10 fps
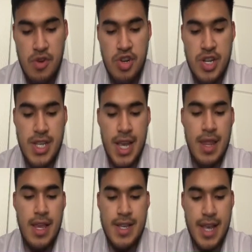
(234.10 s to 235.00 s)
just in
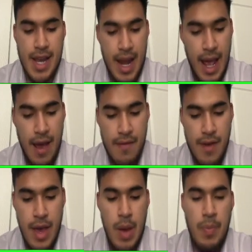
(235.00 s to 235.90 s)
the second half,
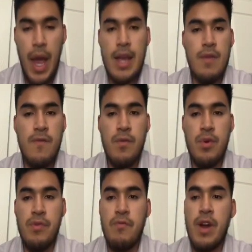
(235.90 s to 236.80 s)
back and
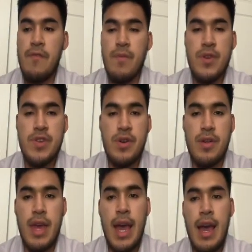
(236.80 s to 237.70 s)
forth, right from the start of
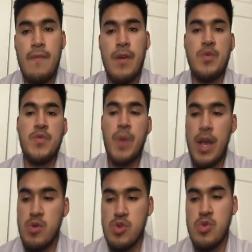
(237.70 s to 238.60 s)
the half. It was
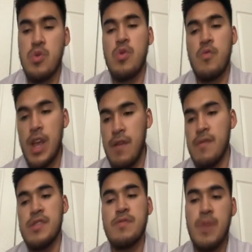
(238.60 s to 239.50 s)
Bengals score,
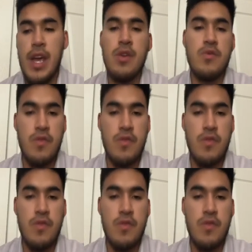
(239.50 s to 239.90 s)
Ravens, Bengals,